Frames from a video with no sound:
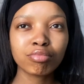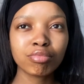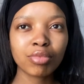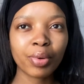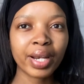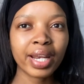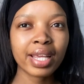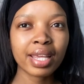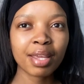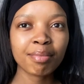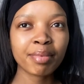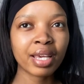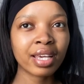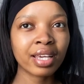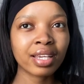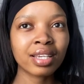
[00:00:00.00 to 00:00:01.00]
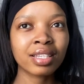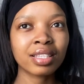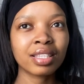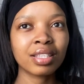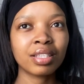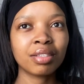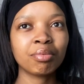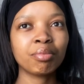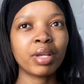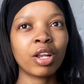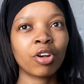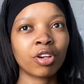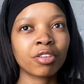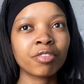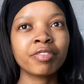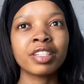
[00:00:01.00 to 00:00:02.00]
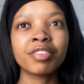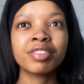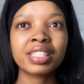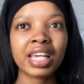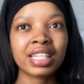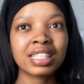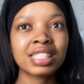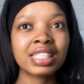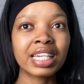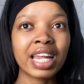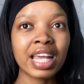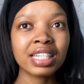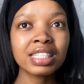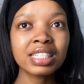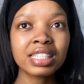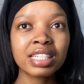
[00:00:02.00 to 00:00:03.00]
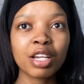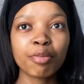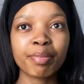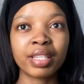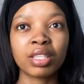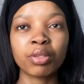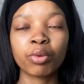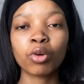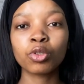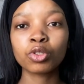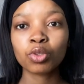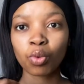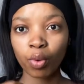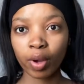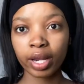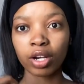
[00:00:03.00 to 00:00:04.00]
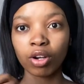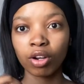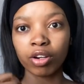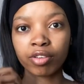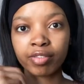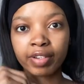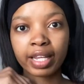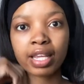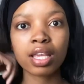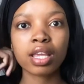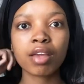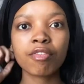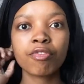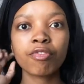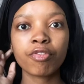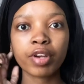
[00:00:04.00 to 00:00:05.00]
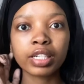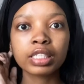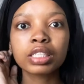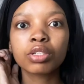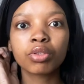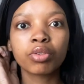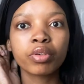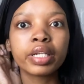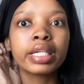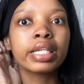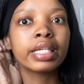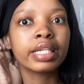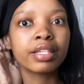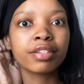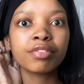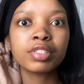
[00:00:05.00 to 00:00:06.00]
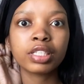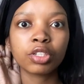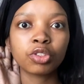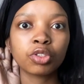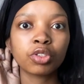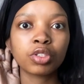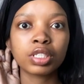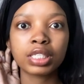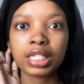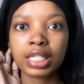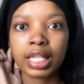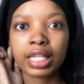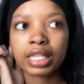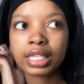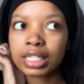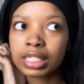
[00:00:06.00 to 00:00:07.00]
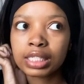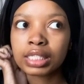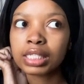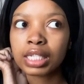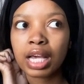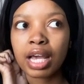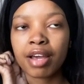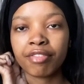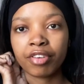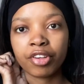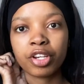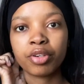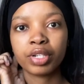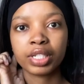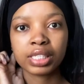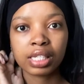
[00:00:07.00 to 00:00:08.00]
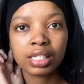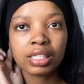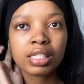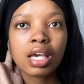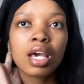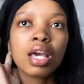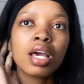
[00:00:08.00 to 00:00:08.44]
when I came back, a lot of leaves had senesced, but there were also quite a lot of like fresh green leaves that you could see that these are very recent.